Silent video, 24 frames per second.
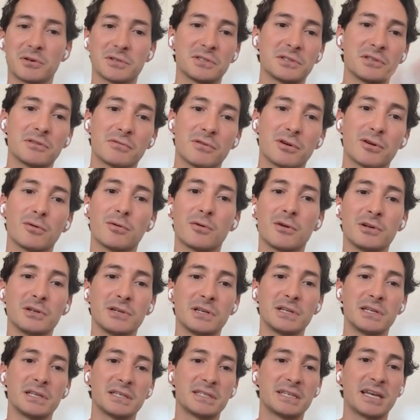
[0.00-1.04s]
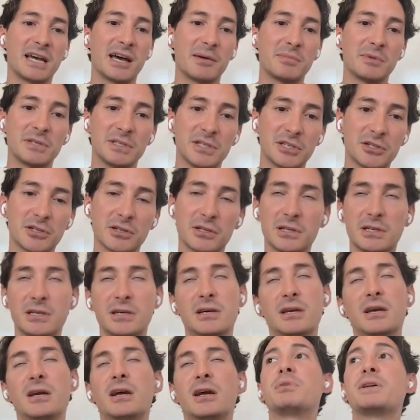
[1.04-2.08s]
stores in the real world, it needs to happen digitally.
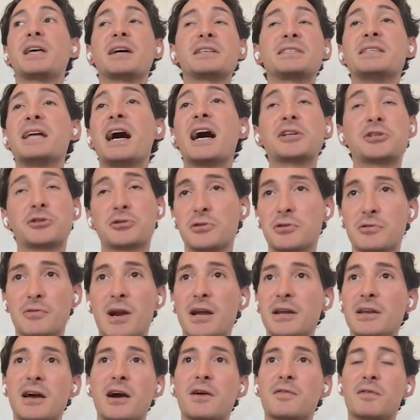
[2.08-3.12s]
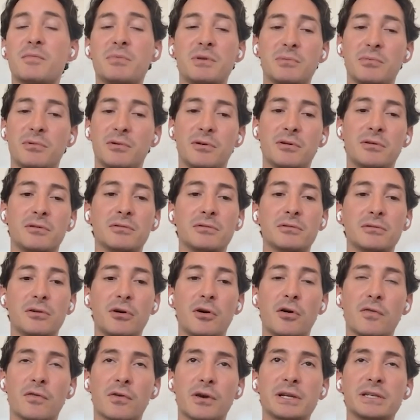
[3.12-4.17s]
But that's not true right now for people
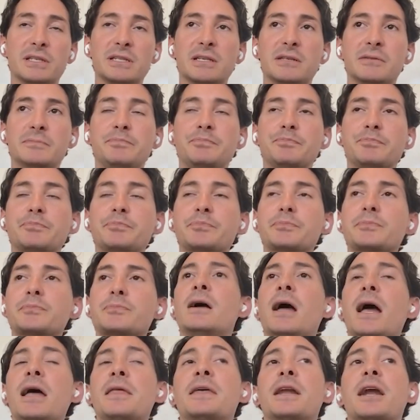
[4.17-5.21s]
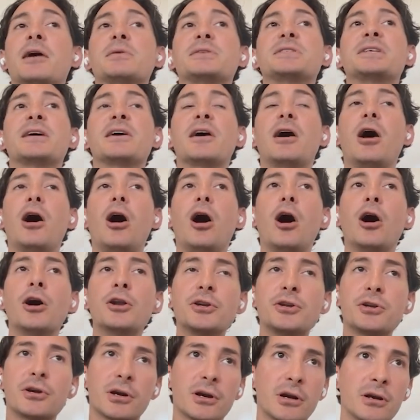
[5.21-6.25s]
over 18. And then I would say
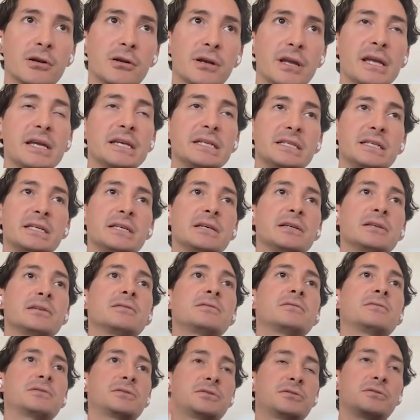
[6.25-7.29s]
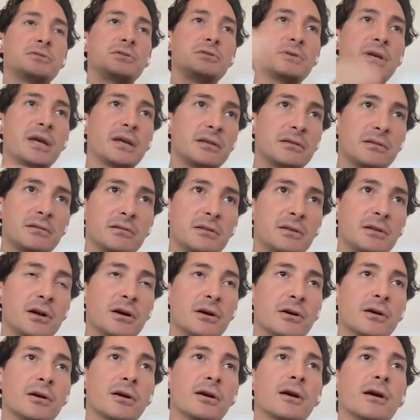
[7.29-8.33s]
under 18, so as you get
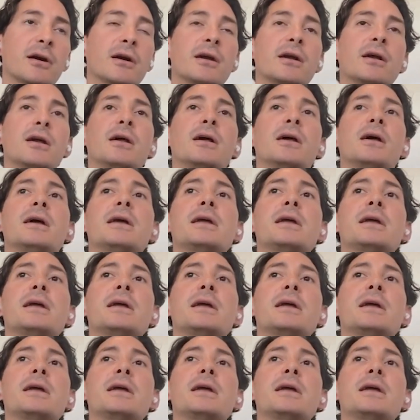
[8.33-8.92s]
younger,